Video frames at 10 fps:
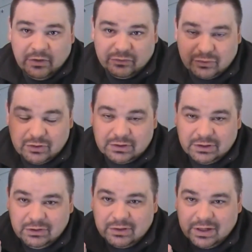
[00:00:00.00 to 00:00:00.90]
So
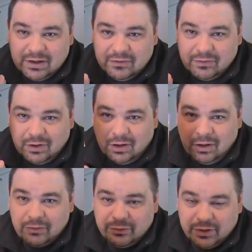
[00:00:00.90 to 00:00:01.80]
currently you can have
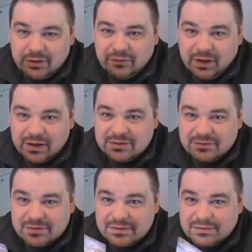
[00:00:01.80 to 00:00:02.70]
all 3 artifacts
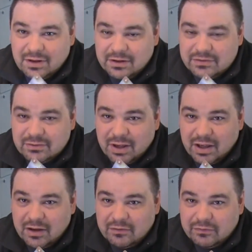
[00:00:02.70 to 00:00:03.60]
as long as you
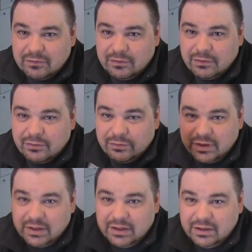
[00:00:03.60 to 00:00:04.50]
have
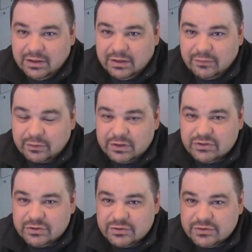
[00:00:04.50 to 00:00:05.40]
3 different
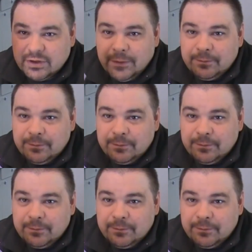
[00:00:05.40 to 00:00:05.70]
creatures,